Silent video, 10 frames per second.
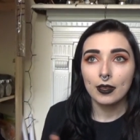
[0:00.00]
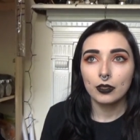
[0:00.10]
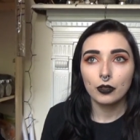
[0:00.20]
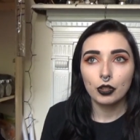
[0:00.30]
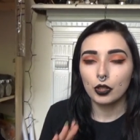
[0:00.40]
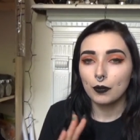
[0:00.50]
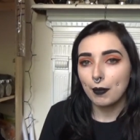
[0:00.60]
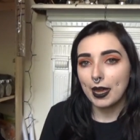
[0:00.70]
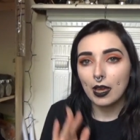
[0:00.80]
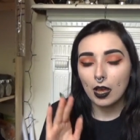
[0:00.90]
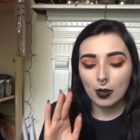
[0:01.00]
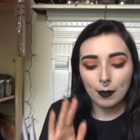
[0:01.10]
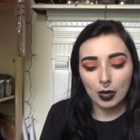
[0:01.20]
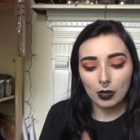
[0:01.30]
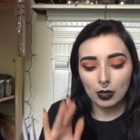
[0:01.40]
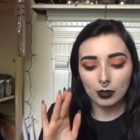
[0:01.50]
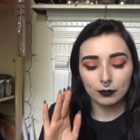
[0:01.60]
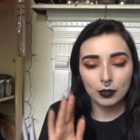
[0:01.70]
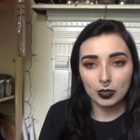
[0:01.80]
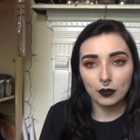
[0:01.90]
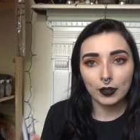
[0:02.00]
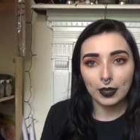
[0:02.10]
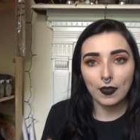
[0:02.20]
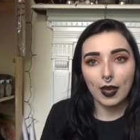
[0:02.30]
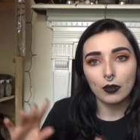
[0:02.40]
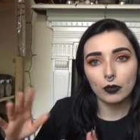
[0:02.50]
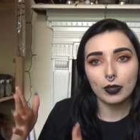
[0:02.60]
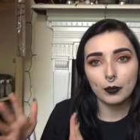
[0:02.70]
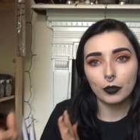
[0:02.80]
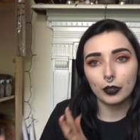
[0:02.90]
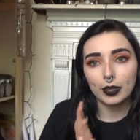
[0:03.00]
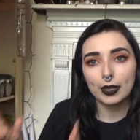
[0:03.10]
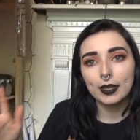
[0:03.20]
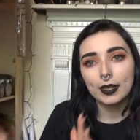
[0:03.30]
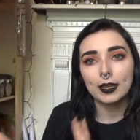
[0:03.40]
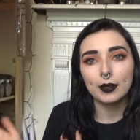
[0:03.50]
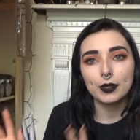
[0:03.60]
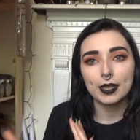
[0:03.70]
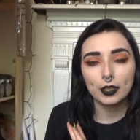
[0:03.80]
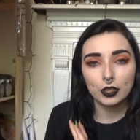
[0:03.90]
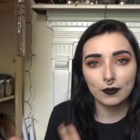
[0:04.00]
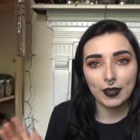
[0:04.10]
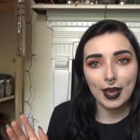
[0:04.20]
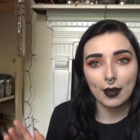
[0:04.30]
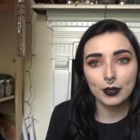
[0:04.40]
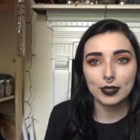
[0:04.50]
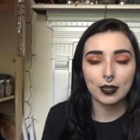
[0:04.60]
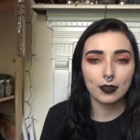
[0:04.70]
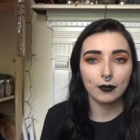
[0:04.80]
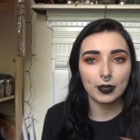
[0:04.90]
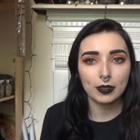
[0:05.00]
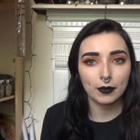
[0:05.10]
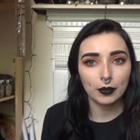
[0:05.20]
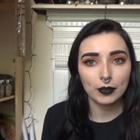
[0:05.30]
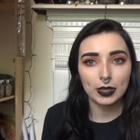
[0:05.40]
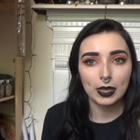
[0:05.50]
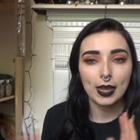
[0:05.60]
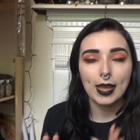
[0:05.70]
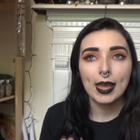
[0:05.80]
YouTube, makeup, art, stuff like that, all in one little section of the house, and then the rest of it obviously.